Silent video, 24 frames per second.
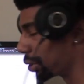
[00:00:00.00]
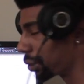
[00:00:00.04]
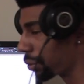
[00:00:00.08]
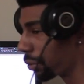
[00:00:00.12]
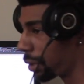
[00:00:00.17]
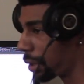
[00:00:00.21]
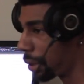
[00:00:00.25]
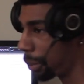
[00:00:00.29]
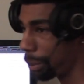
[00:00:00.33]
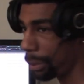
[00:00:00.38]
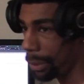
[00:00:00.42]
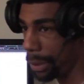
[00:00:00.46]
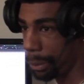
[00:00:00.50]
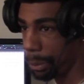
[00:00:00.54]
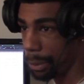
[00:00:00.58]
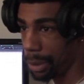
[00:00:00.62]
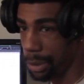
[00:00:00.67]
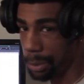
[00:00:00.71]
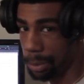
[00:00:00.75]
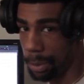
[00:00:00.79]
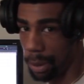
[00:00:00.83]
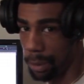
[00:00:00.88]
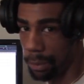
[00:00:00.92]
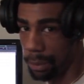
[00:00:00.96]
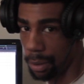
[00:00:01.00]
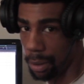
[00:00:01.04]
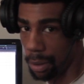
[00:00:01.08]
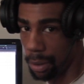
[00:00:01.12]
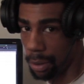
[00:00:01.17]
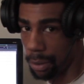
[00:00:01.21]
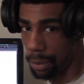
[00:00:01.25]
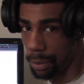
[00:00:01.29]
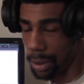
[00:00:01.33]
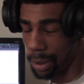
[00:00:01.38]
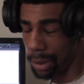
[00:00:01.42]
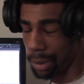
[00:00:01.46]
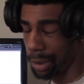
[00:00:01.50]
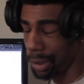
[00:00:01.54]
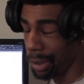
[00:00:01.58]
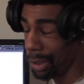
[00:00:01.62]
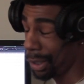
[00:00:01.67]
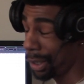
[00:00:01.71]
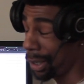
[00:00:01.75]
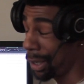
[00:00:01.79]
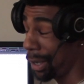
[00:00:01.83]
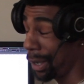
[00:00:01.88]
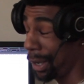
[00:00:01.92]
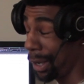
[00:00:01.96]
is running pretty much perfectly correct.
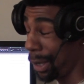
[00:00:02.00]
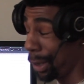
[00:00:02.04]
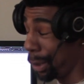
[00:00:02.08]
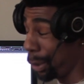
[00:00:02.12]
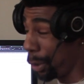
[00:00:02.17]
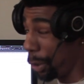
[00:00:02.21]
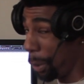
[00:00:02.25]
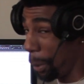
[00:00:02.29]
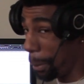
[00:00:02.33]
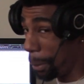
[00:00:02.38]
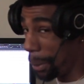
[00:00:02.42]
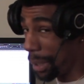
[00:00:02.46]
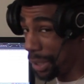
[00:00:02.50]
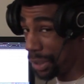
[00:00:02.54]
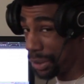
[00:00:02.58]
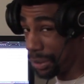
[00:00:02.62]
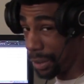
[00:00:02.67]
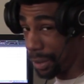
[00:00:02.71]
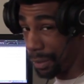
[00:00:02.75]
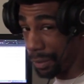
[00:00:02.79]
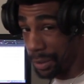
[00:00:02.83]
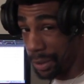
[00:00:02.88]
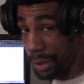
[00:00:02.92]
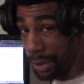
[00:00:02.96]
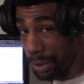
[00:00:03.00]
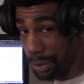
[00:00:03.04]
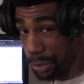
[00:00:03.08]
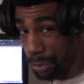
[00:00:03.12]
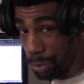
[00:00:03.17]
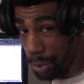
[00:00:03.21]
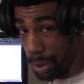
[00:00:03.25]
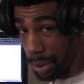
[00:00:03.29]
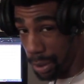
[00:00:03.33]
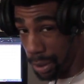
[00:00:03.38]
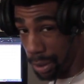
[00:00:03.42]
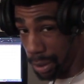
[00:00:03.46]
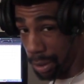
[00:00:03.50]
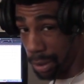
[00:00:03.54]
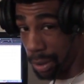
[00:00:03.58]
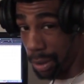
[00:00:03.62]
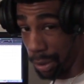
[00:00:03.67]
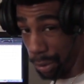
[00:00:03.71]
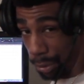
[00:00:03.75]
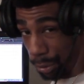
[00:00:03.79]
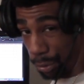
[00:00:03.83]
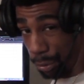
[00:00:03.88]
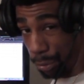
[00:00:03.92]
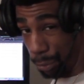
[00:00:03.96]
Make sure everything is running
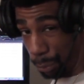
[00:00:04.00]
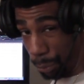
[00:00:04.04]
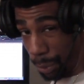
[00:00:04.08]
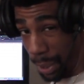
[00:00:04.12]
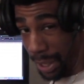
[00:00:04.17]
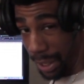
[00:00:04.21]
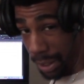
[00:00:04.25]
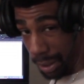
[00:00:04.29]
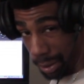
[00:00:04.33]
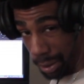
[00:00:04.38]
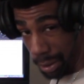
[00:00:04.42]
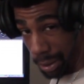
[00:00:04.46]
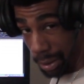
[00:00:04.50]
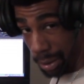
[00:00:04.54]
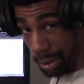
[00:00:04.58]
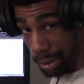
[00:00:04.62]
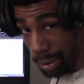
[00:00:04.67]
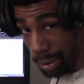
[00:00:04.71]
correctly,